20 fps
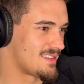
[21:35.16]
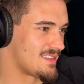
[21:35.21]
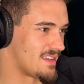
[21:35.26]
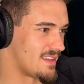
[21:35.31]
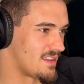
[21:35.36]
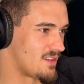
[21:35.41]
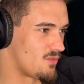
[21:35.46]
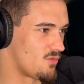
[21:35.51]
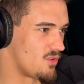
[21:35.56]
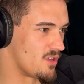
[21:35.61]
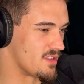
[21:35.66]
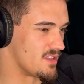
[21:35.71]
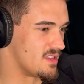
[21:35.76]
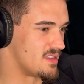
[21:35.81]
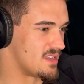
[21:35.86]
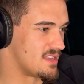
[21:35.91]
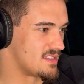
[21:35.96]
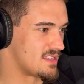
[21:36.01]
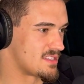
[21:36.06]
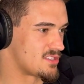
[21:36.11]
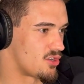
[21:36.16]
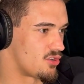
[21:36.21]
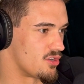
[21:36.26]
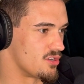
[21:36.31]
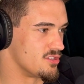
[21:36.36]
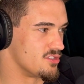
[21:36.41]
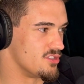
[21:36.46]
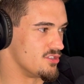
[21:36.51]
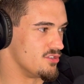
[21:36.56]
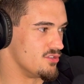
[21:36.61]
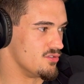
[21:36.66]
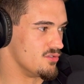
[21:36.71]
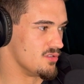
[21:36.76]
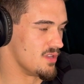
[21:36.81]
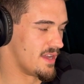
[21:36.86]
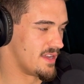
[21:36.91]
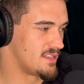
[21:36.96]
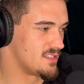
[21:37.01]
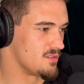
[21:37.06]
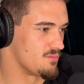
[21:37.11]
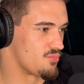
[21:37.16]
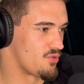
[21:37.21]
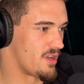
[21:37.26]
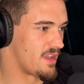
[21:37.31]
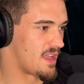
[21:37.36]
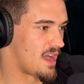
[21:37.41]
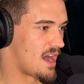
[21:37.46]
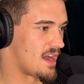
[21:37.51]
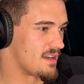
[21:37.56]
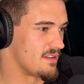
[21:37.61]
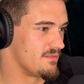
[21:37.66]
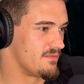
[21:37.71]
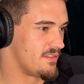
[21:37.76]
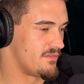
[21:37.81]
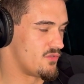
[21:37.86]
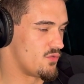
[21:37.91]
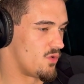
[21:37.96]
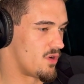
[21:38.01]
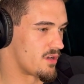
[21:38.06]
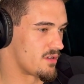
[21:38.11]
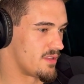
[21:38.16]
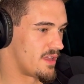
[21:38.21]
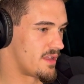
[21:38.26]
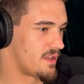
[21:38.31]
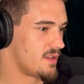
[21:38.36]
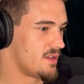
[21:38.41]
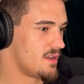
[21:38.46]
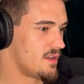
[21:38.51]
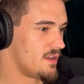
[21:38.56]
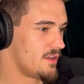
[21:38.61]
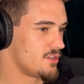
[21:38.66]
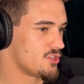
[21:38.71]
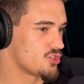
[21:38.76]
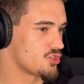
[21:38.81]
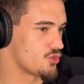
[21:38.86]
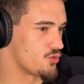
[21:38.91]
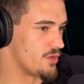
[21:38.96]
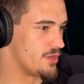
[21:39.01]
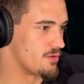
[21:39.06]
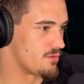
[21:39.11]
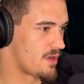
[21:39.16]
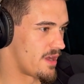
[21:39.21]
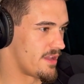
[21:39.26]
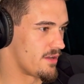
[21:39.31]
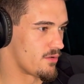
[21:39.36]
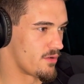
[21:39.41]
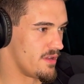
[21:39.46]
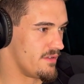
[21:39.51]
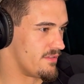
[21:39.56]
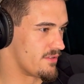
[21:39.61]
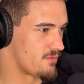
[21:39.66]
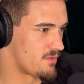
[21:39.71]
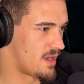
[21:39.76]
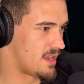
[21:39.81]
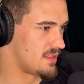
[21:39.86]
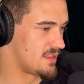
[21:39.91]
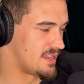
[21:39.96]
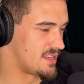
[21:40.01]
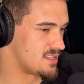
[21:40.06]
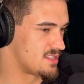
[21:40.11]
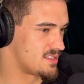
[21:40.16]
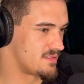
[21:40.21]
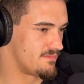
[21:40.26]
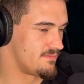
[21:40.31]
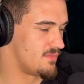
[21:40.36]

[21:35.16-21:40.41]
like one of the things that's hard to do, like to break out of if you want to like screenwrite or even write like,